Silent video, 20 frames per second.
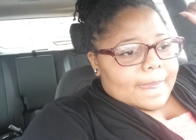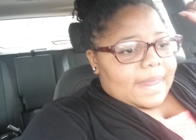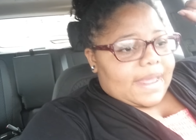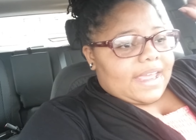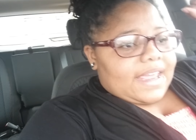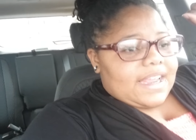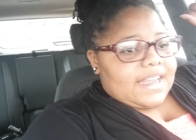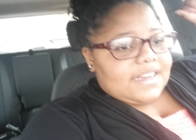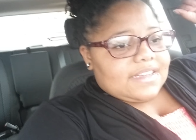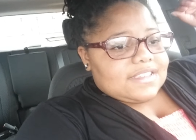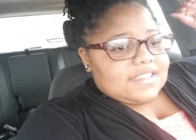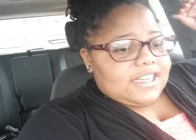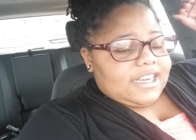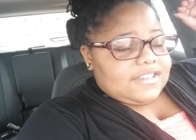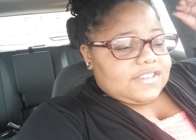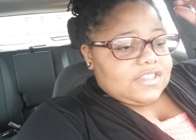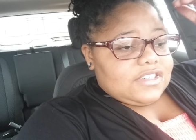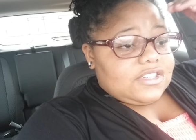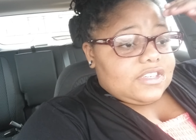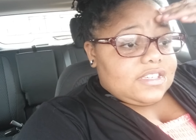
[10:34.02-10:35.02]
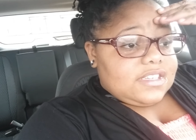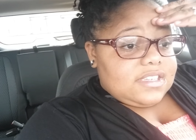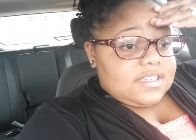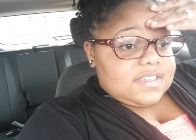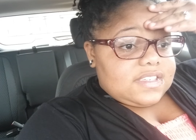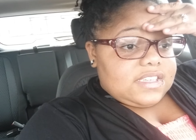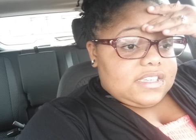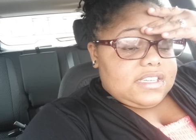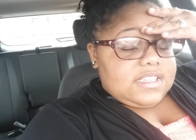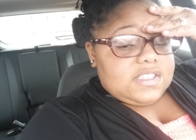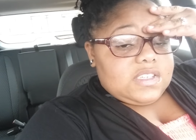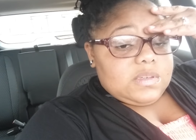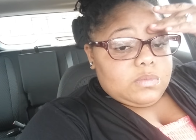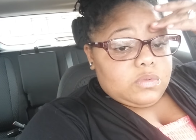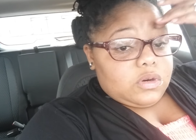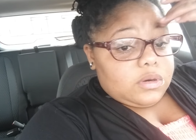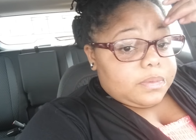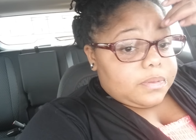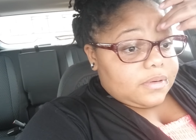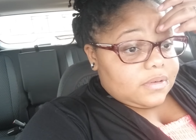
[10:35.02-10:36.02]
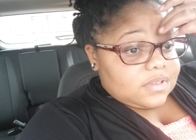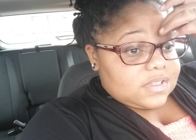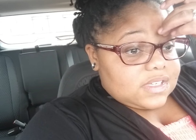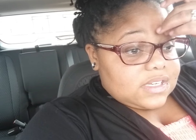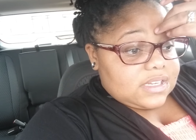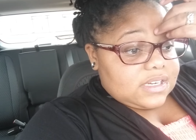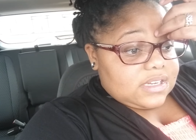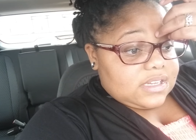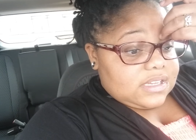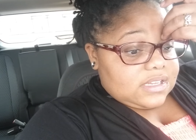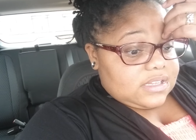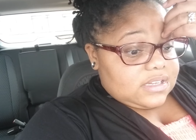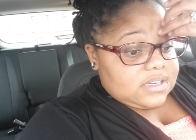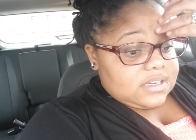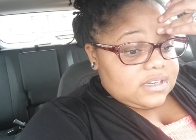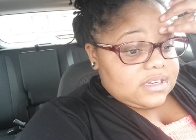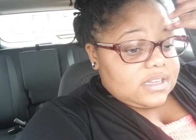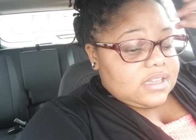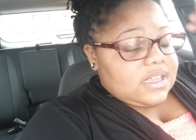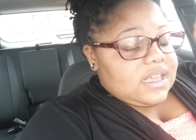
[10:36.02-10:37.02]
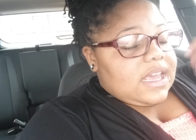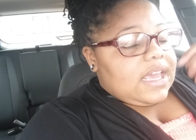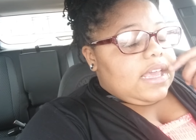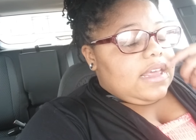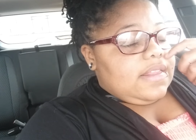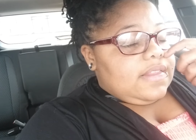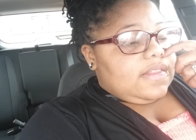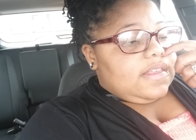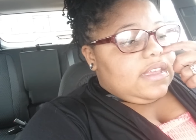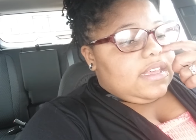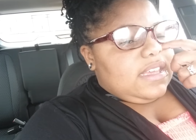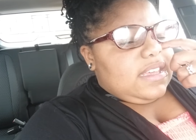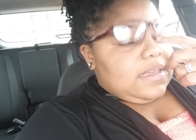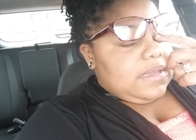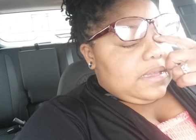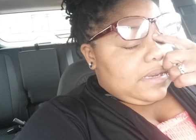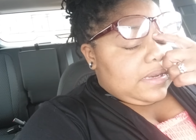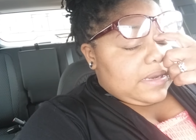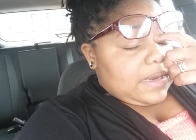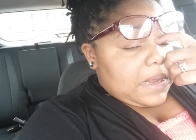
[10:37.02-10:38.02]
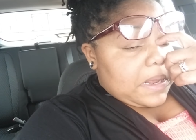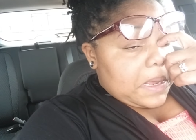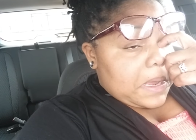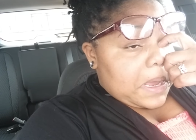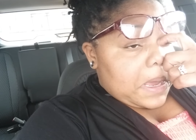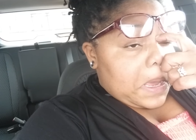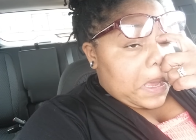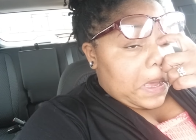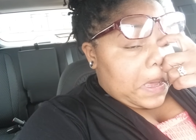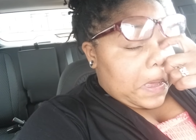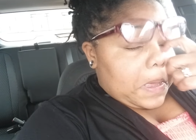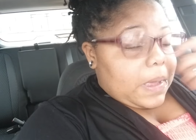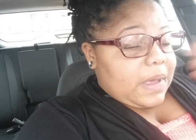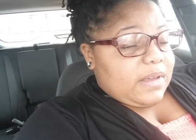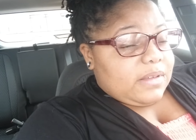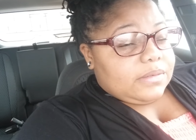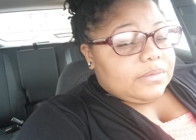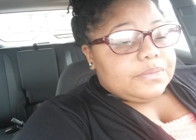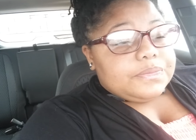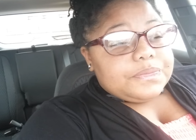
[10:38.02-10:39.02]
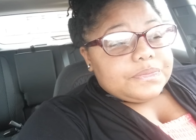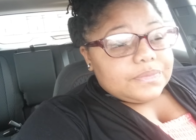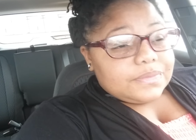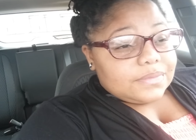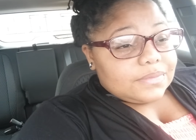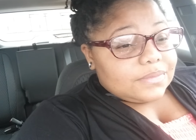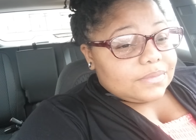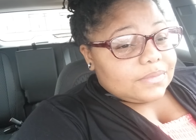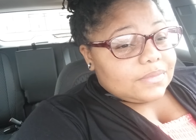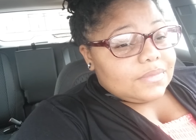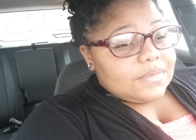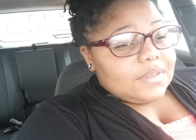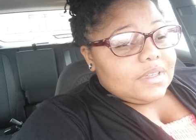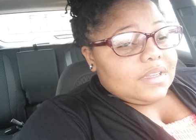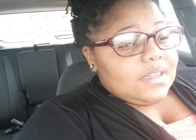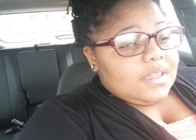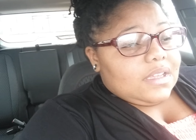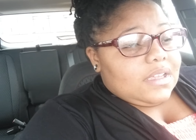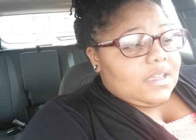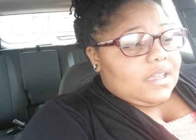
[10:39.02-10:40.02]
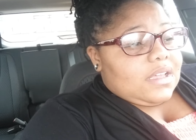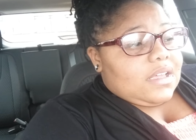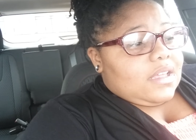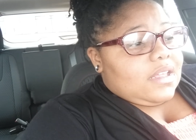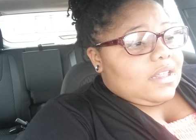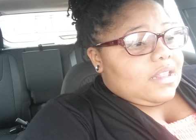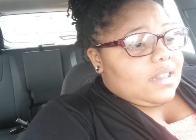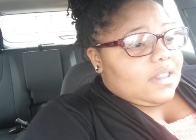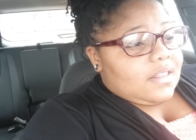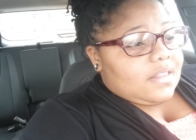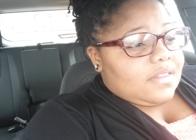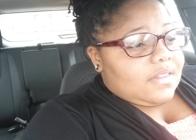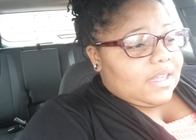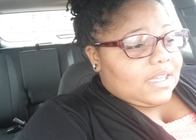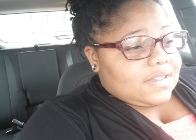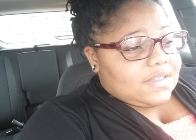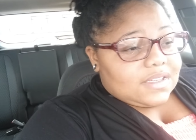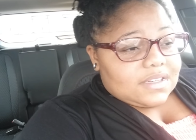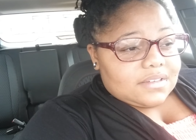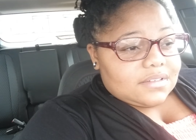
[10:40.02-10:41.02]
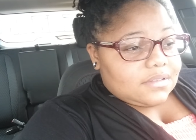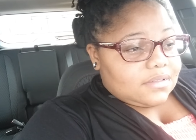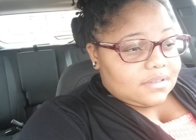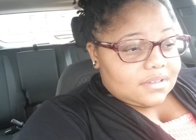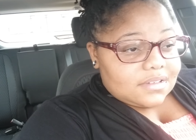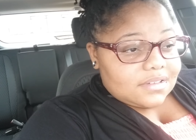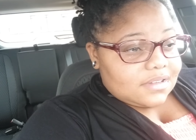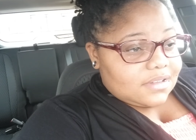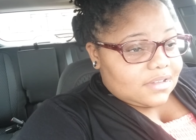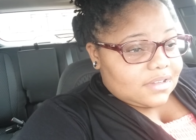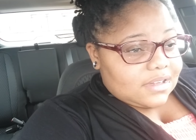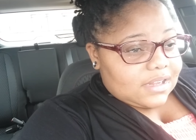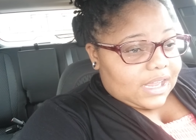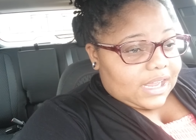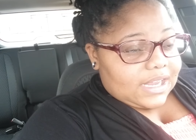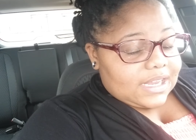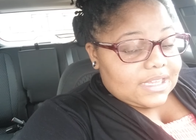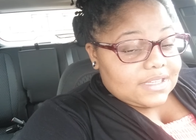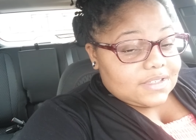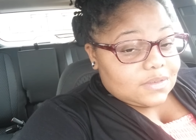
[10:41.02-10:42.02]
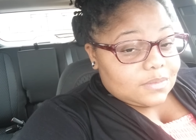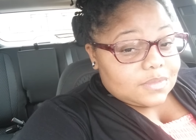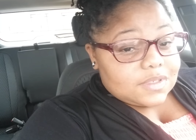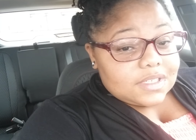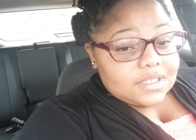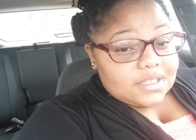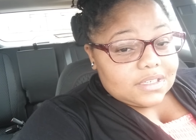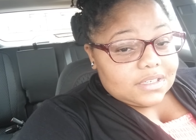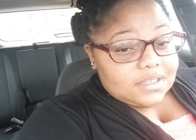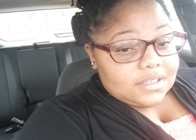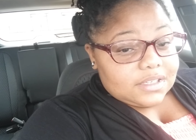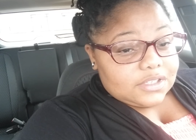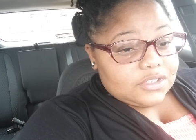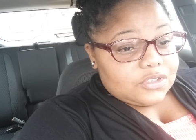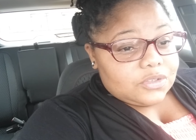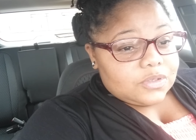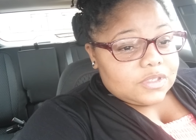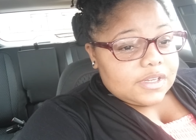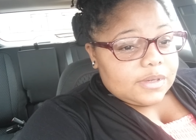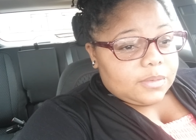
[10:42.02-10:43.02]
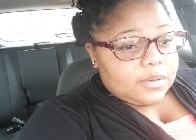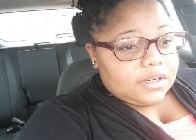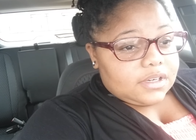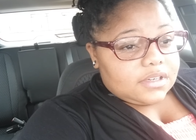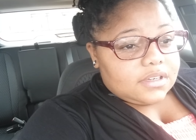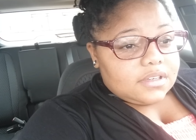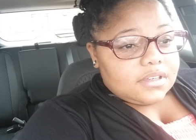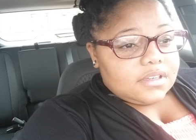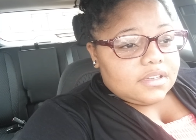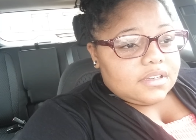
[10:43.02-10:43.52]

I ate a slice of cheese to get some more protein in, and then um, that's it. I had some tea and juice at work.